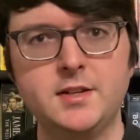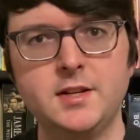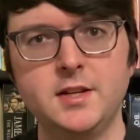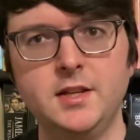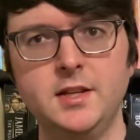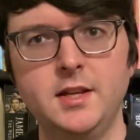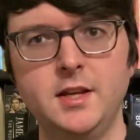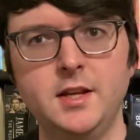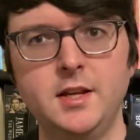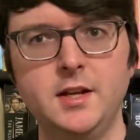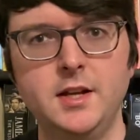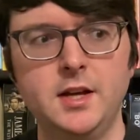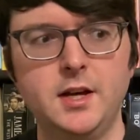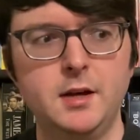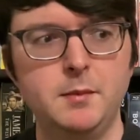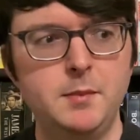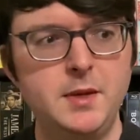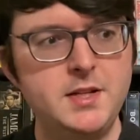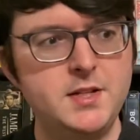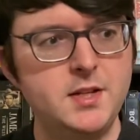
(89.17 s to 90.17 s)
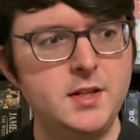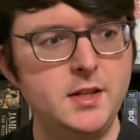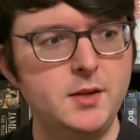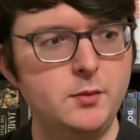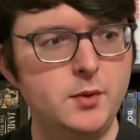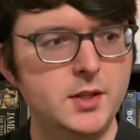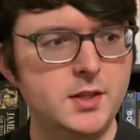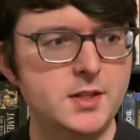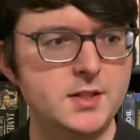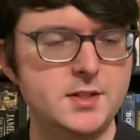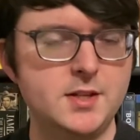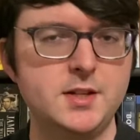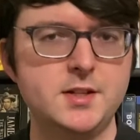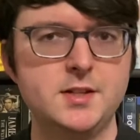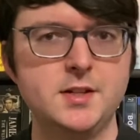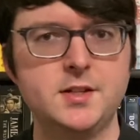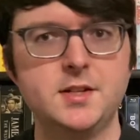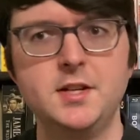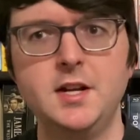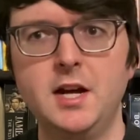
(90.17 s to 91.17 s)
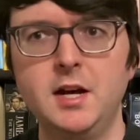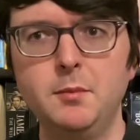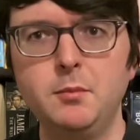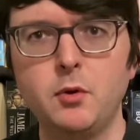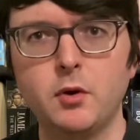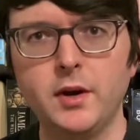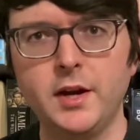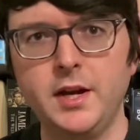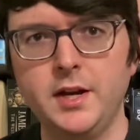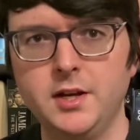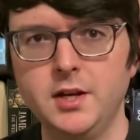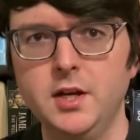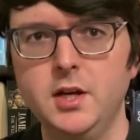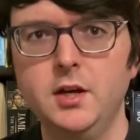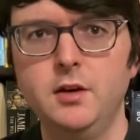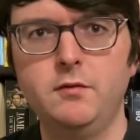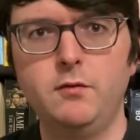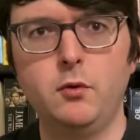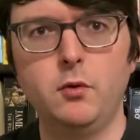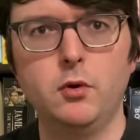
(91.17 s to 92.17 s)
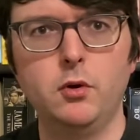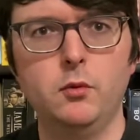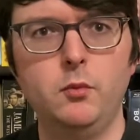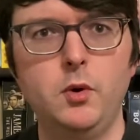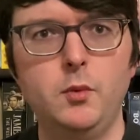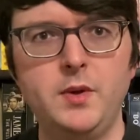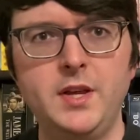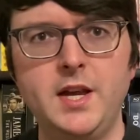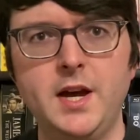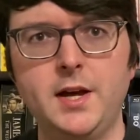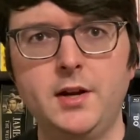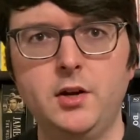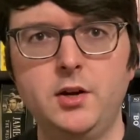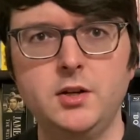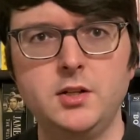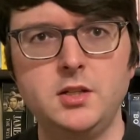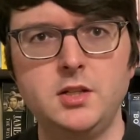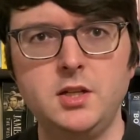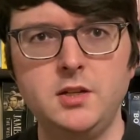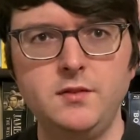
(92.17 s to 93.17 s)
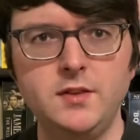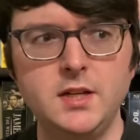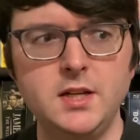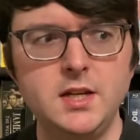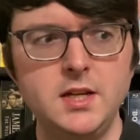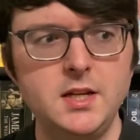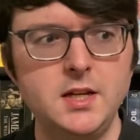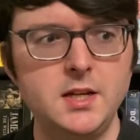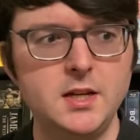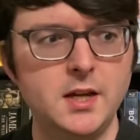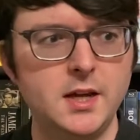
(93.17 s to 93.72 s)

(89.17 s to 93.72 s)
and then basically what this is, it's an upgrade for what we got on DVD.